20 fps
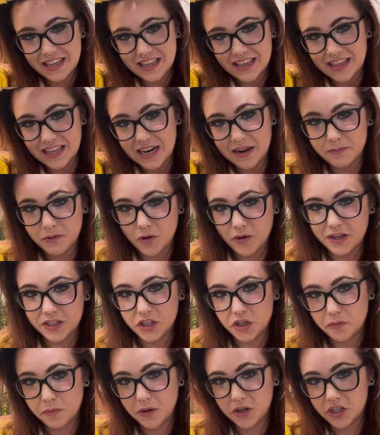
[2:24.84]
Then I'm going
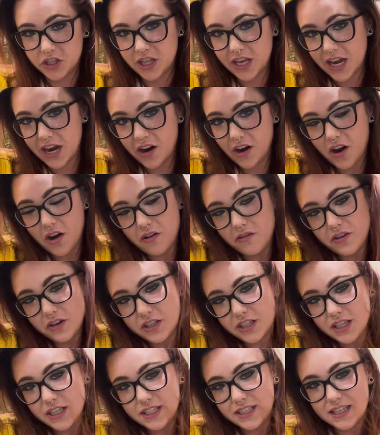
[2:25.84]
to push the hair over
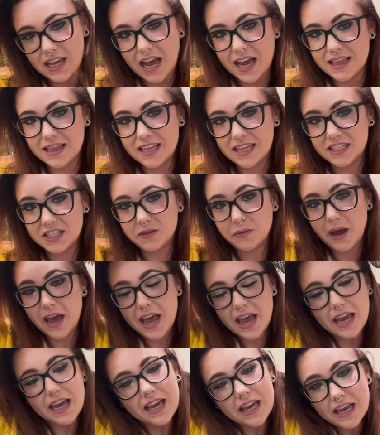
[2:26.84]
to the side this
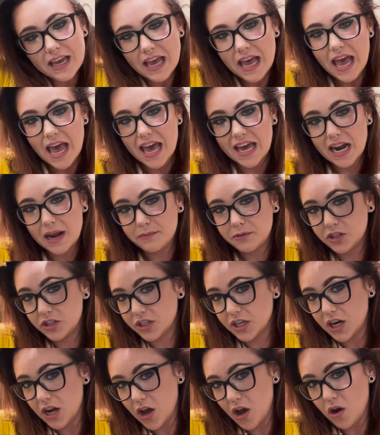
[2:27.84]
way. And I'm just
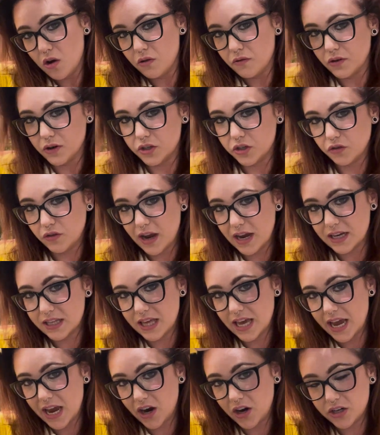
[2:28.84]
going to over-direct
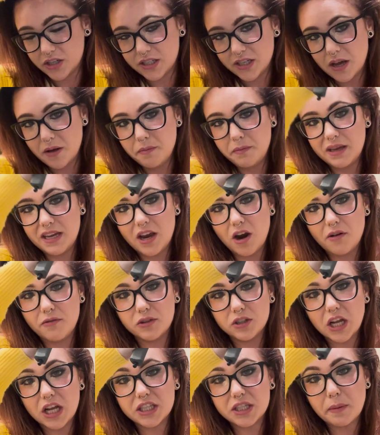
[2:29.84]
the hair, so be
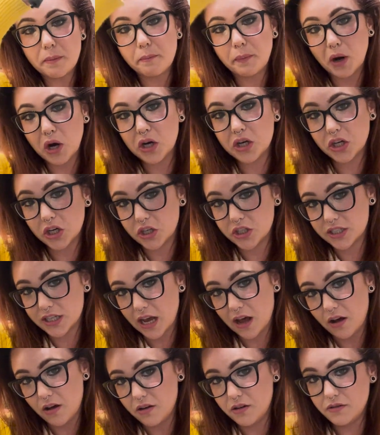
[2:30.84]
careful not to burn
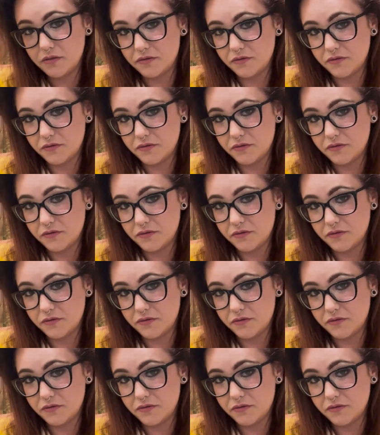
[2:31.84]
yourself.